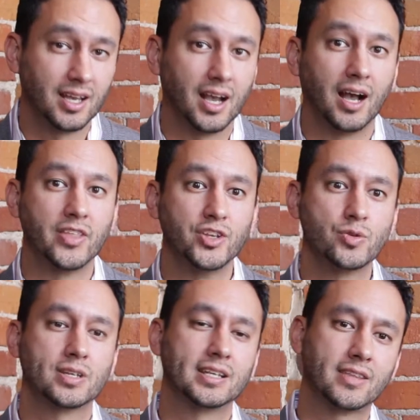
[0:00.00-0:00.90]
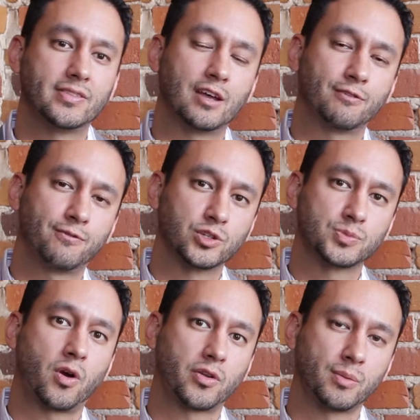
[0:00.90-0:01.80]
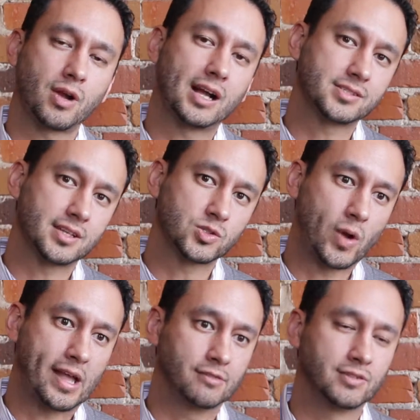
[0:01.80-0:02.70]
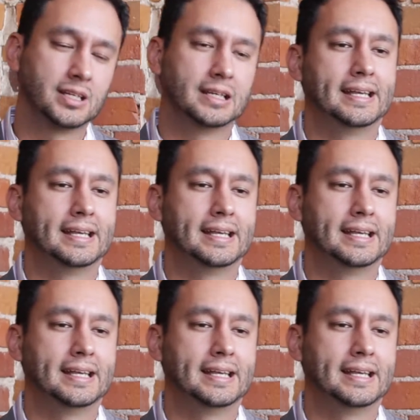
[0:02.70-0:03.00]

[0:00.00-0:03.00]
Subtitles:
then you can get that first part of the process waived.